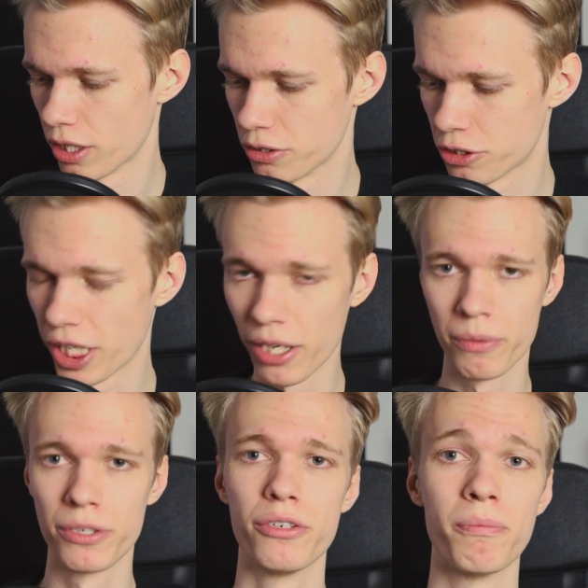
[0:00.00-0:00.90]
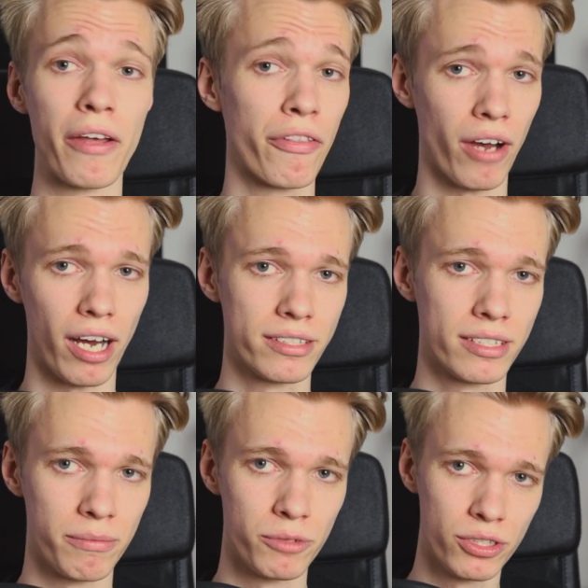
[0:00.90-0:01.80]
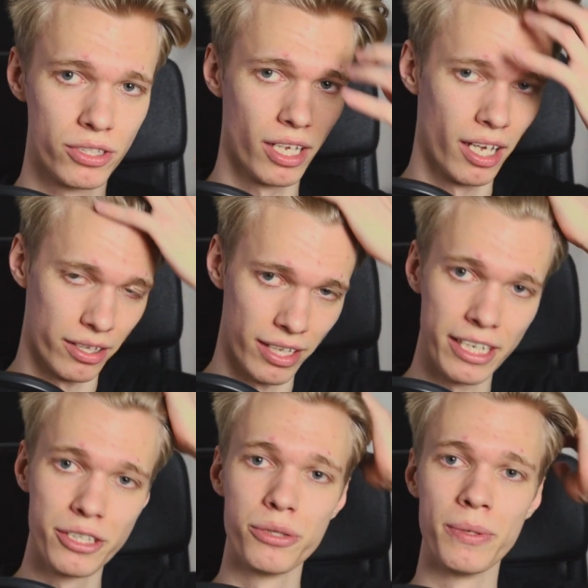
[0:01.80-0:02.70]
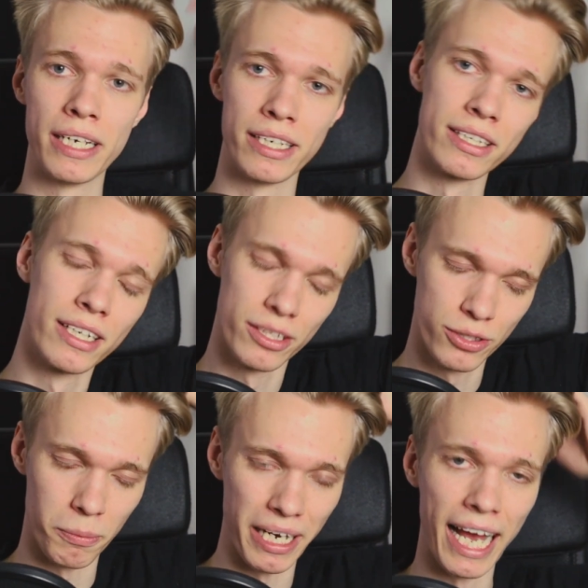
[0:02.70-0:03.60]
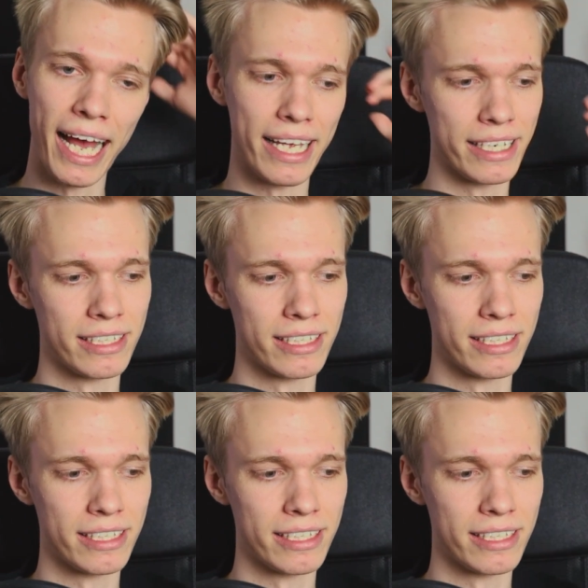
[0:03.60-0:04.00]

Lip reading: sharing with you my thoughts. I'm just letting you in to my head,